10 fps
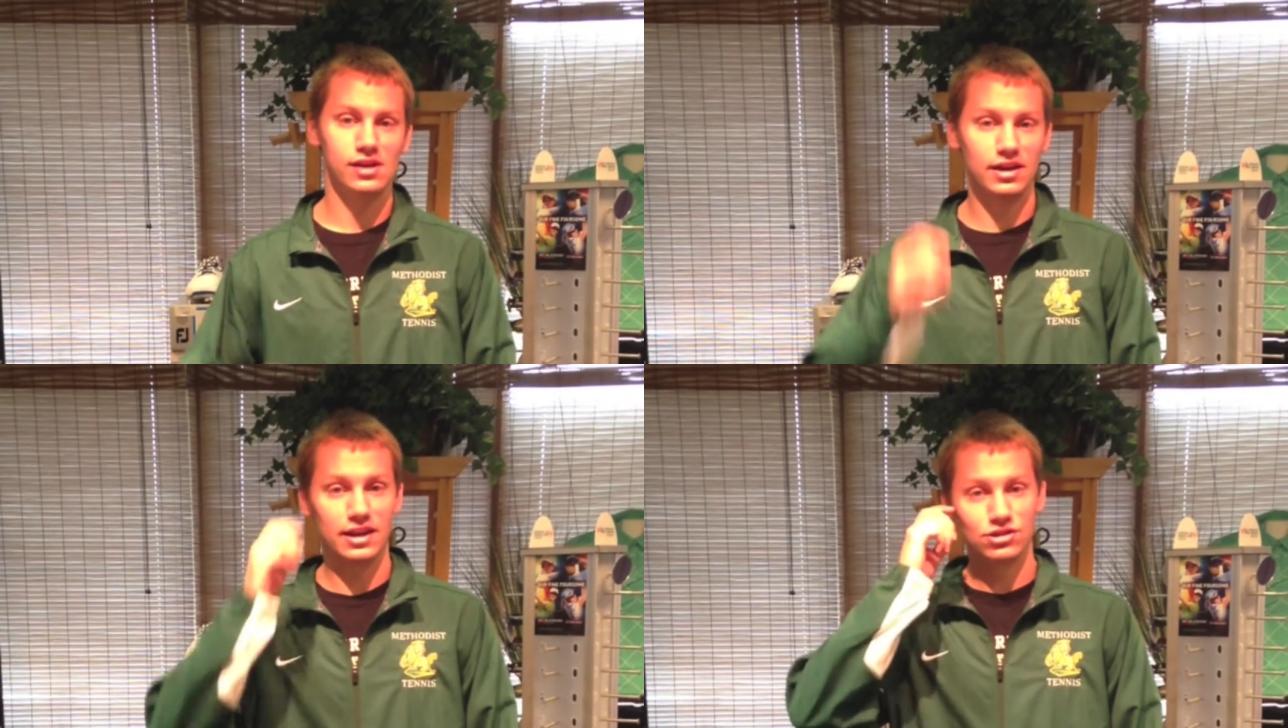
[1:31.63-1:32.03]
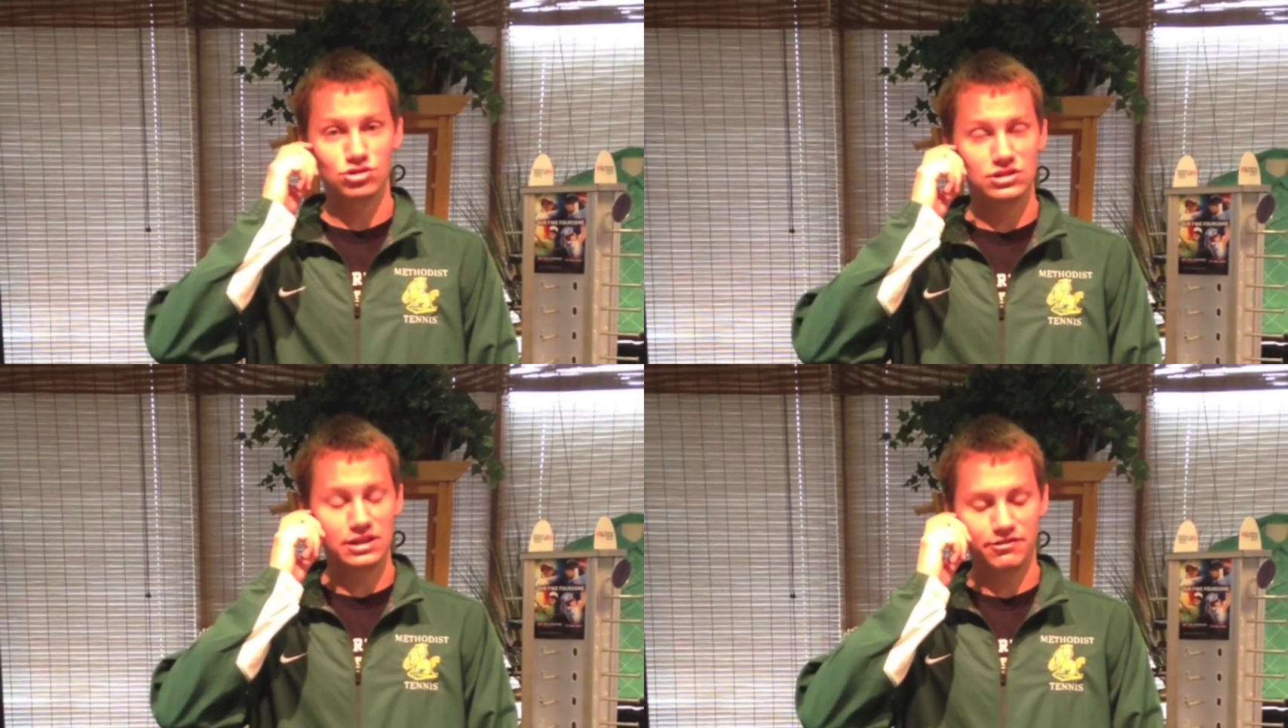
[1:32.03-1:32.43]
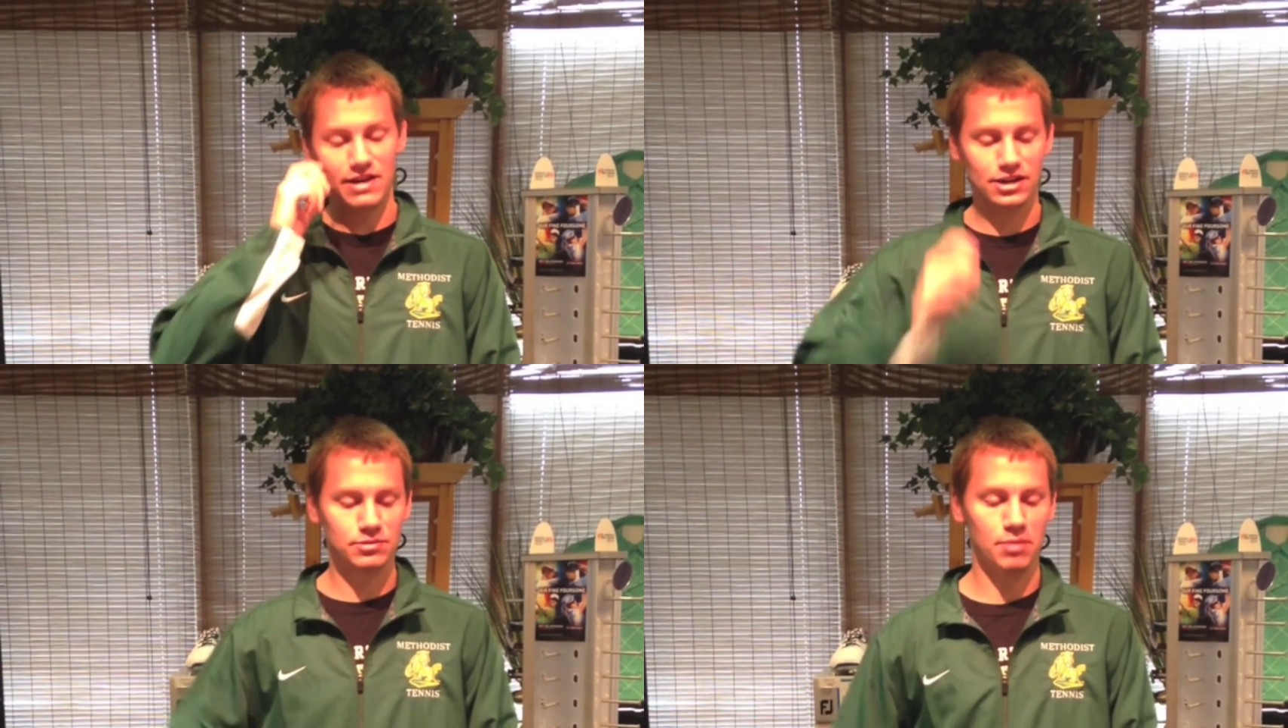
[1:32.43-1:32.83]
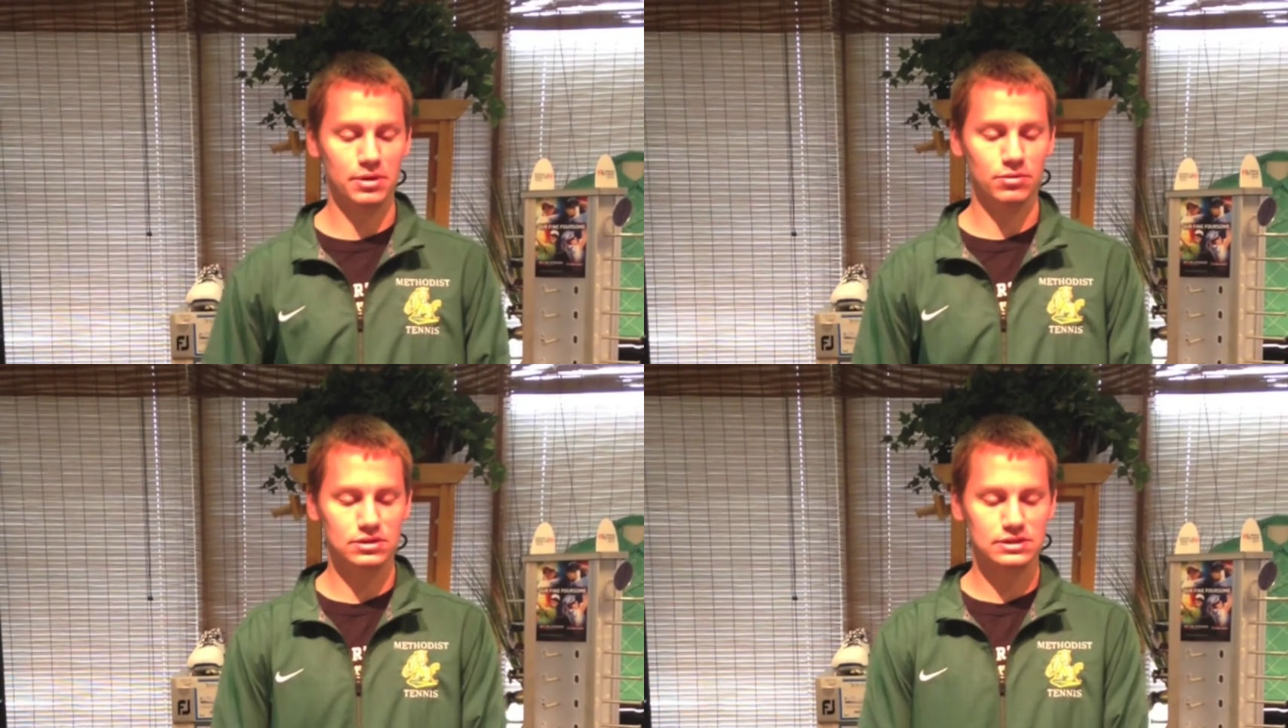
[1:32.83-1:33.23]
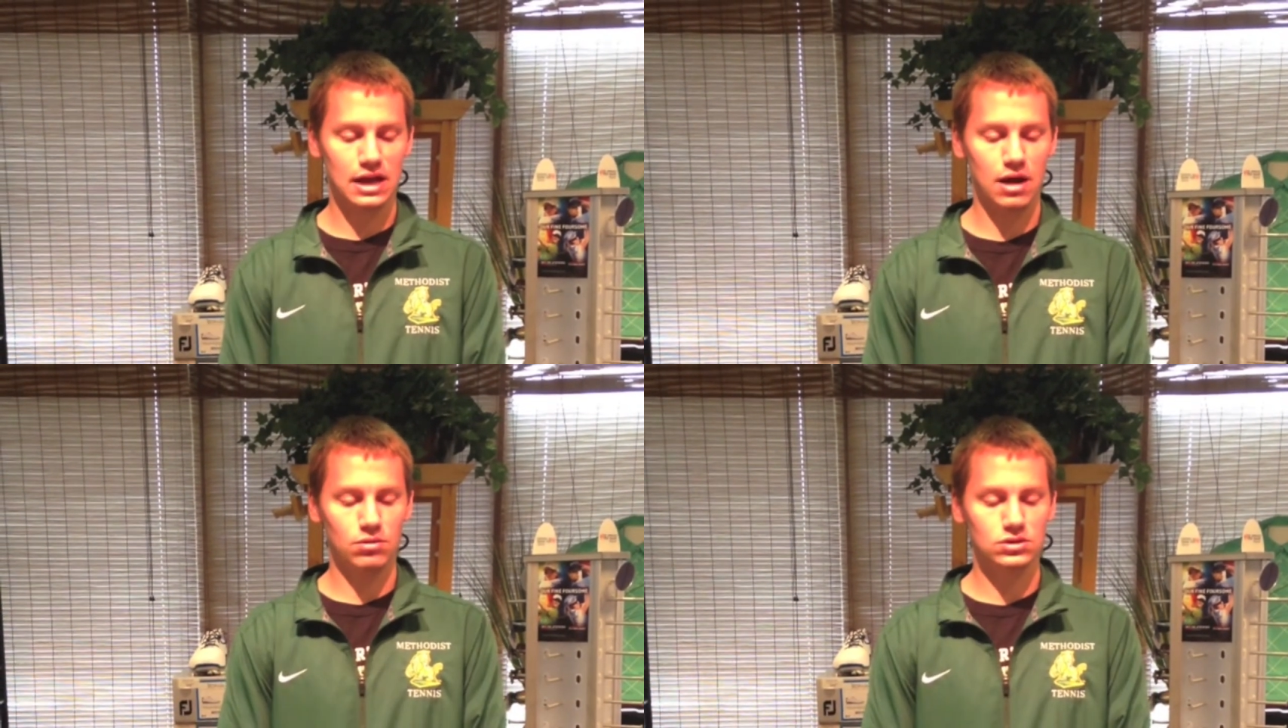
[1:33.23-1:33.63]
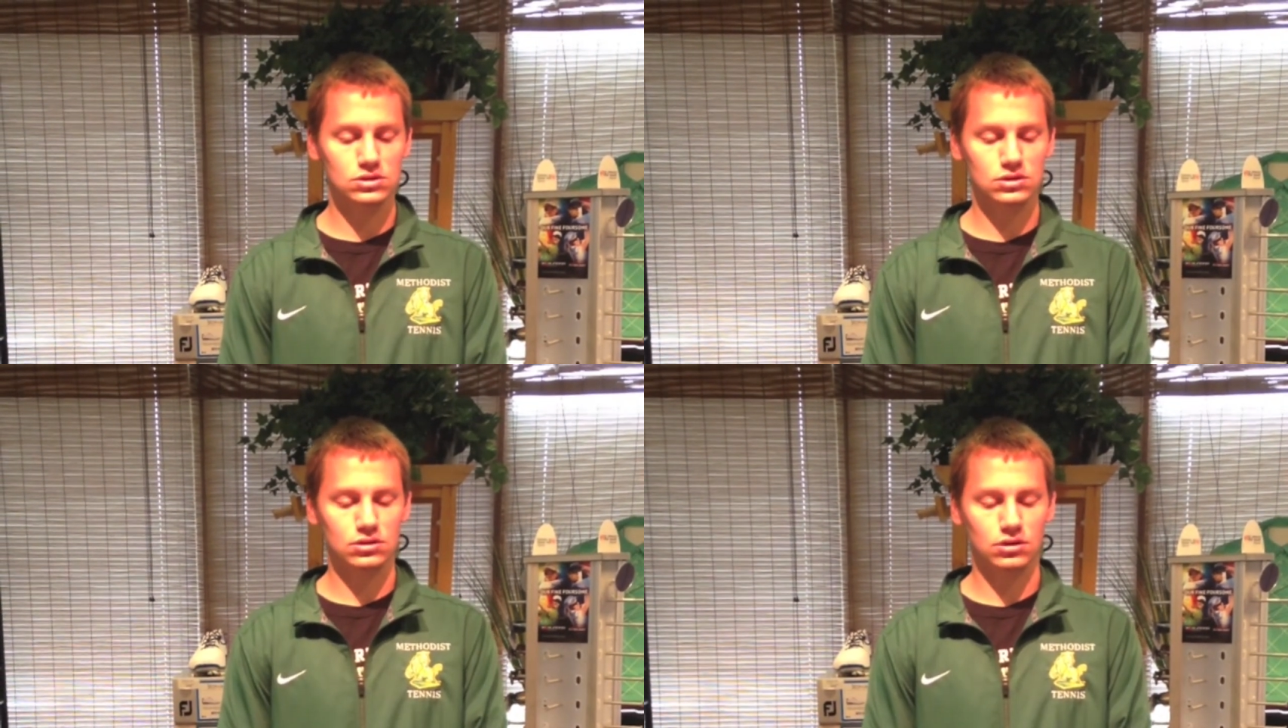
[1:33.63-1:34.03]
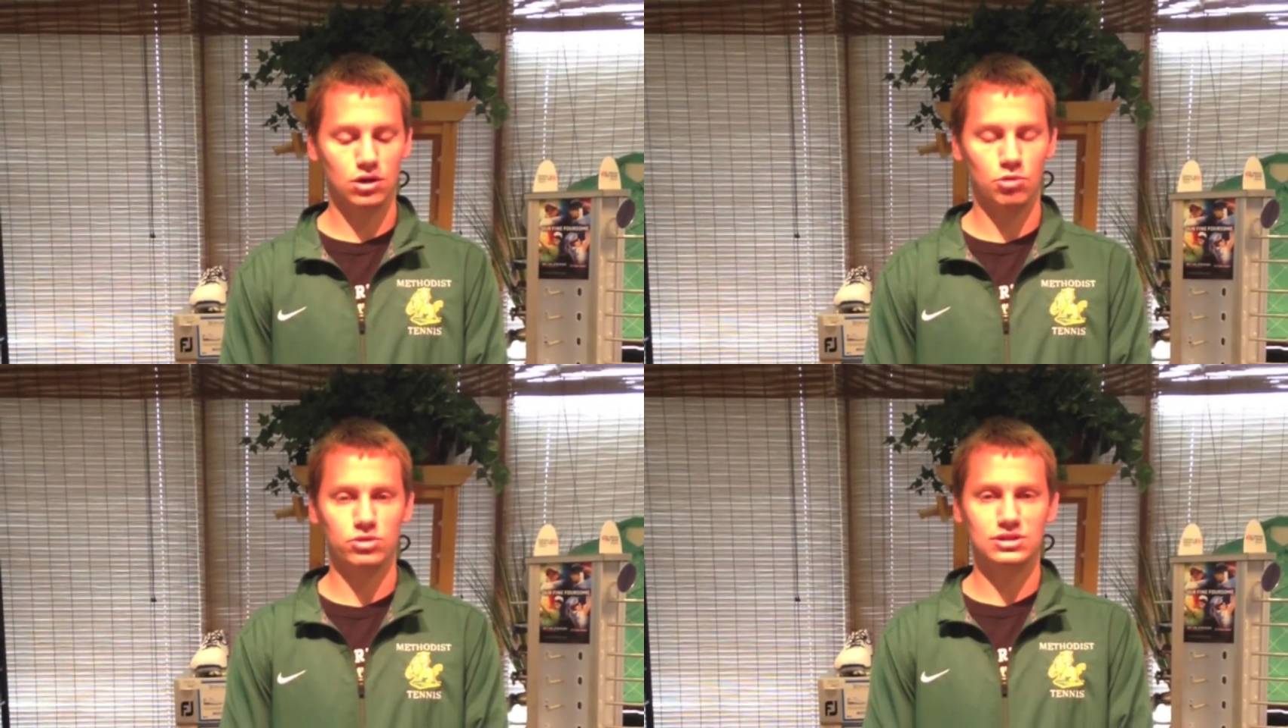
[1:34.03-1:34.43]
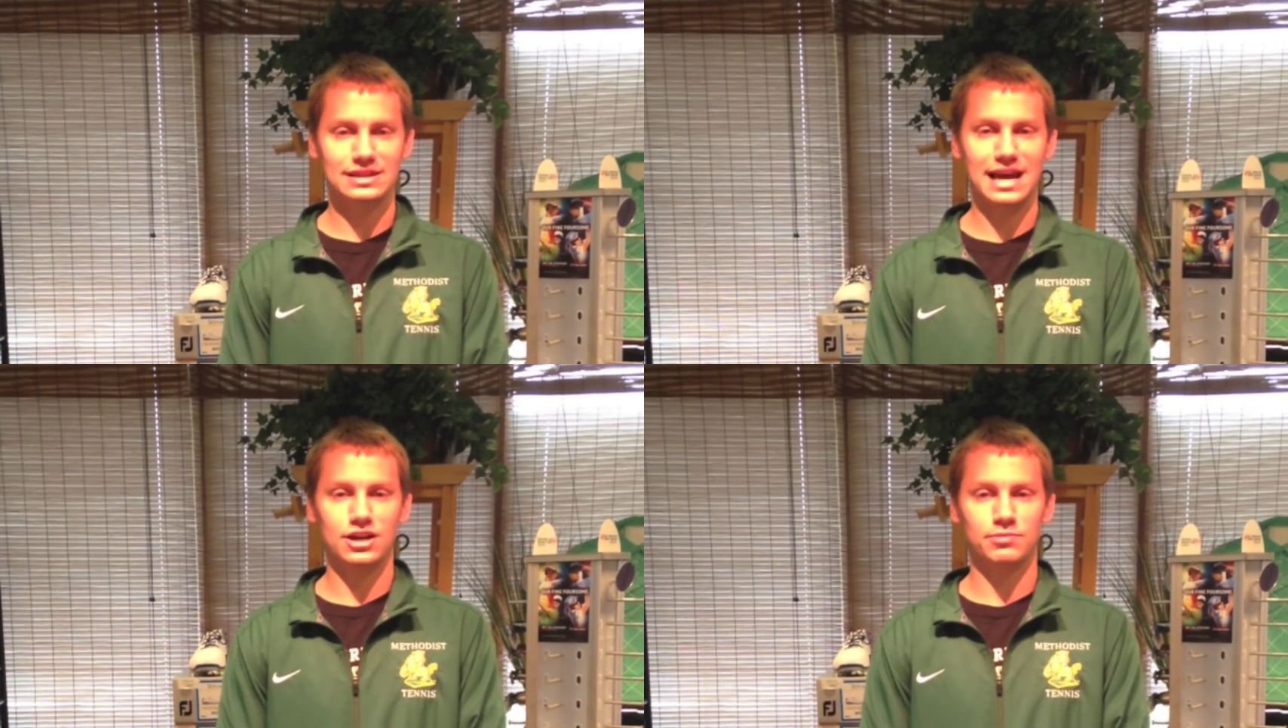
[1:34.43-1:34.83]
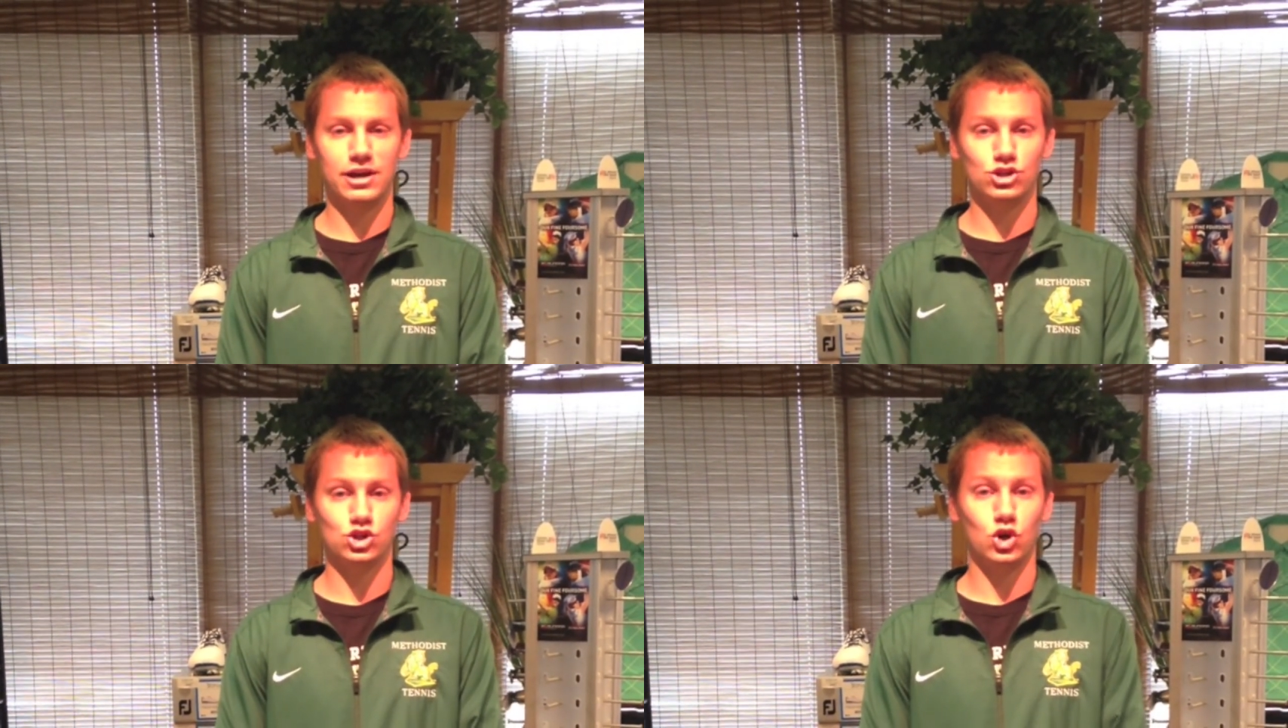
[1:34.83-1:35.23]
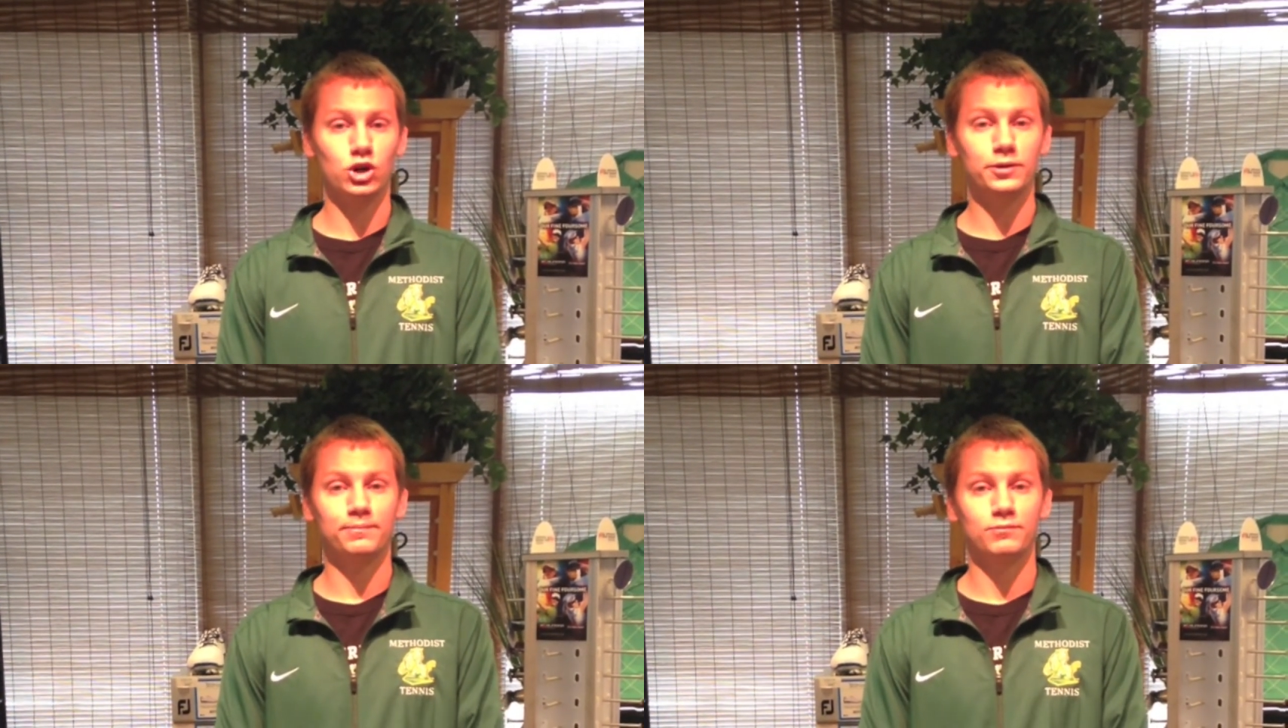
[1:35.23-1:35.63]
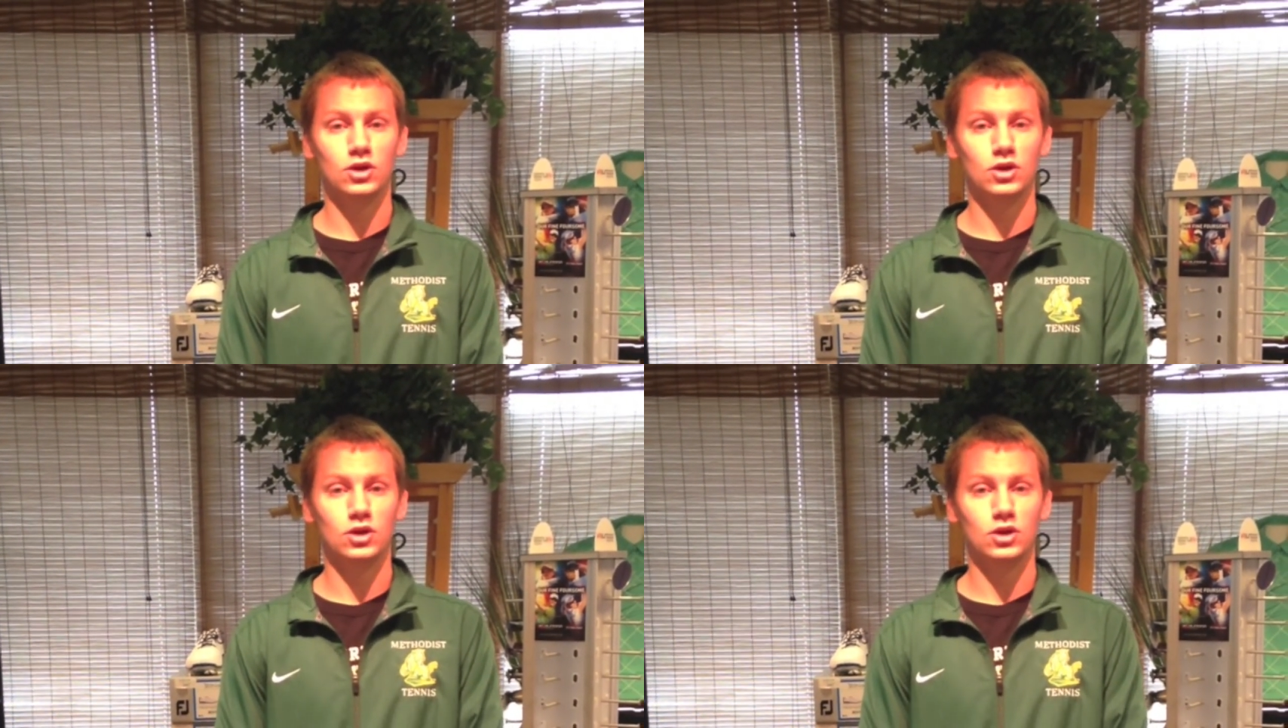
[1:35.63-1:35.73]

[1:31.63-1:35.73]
An interesting fact about me was I was almost attacked by a shark.